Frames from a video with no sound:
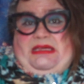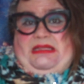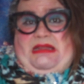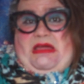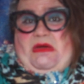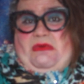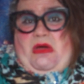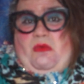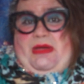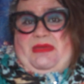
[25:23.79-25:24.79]

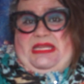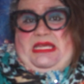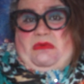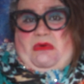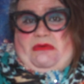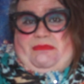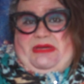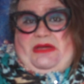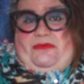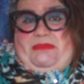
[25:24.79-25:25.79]
No women didn't want to
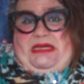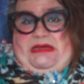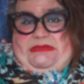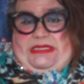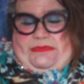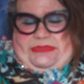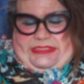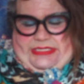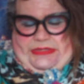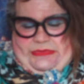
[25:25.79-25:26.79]
be with me because I was
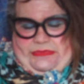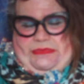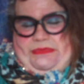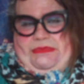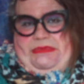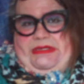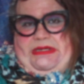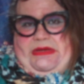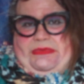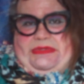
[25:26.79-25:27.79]
so,
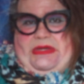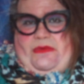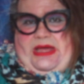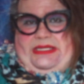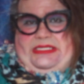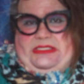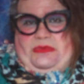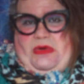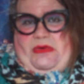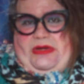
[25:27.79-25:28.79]
so I'd
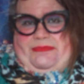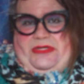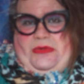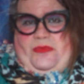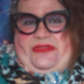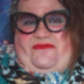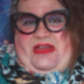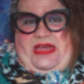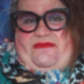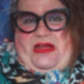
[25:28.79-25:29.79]
just walk up to them with a
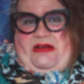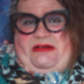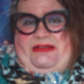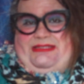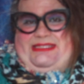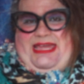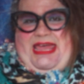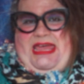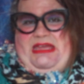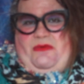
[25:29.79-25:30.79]
5-iron and say,
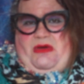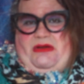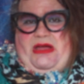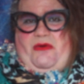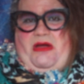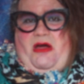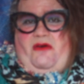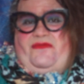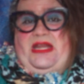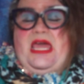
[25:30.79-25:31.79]
hey, you want to go
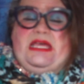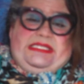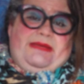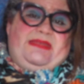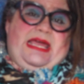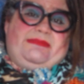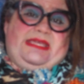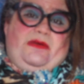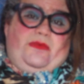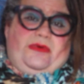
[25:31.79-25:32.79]
golfing? Sometimes
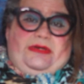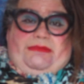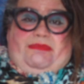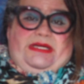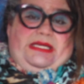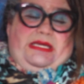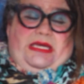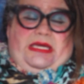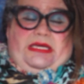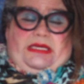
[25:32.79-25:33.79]
they would, but,
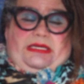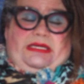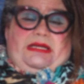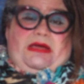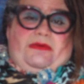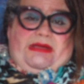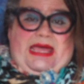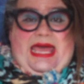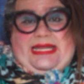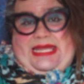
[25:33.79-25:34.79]

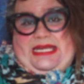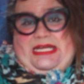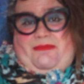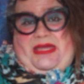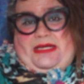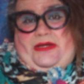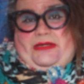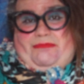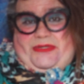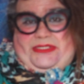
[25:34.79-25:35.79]
I needed me a
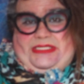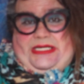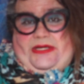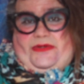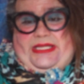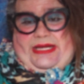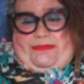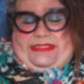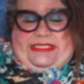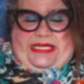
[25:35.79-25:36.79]
good butch girl like
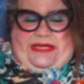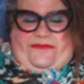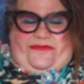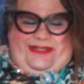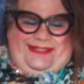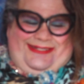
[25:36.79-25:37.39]
myself.